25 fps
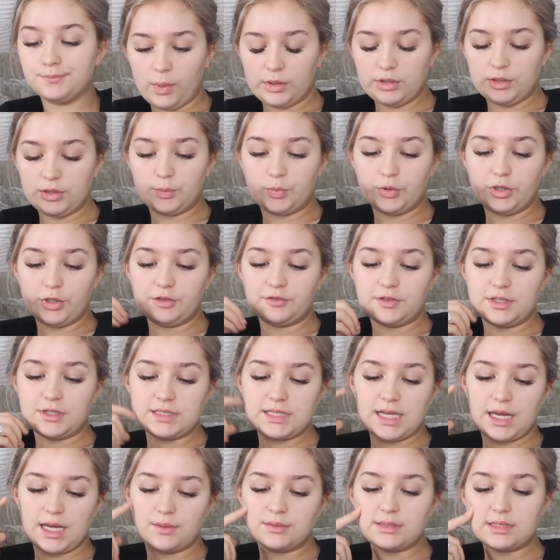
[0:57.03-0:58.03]
When your boyfriend
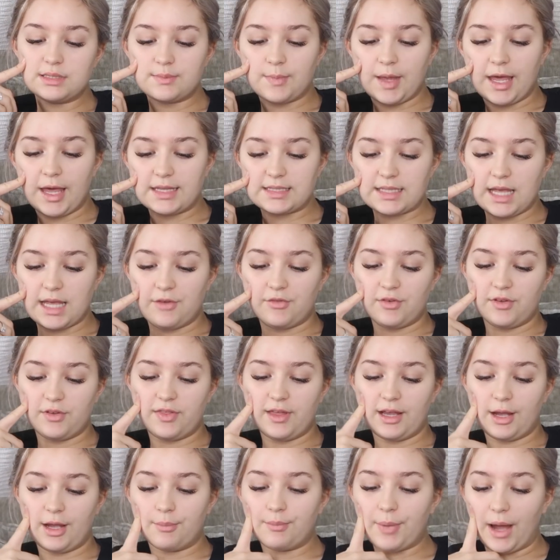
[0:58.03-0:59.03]
tells his mates
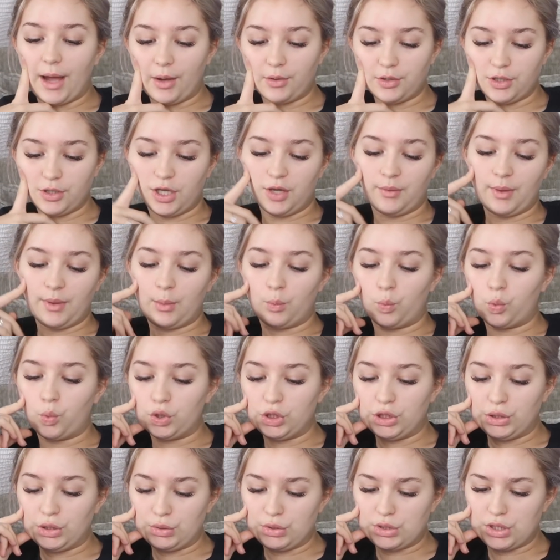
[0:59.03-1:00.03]
everything about you and
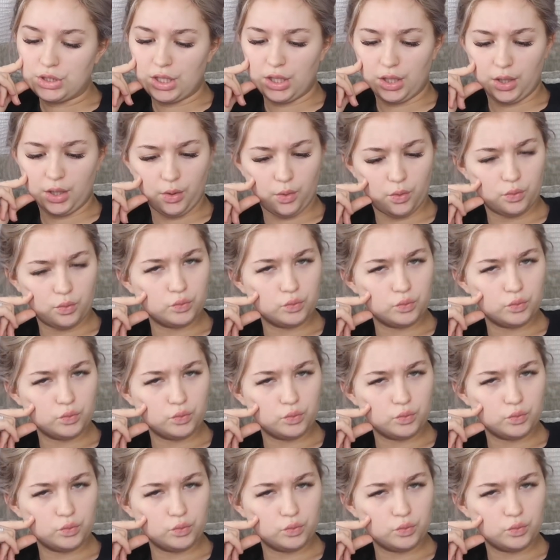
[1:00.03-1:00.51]
what you do,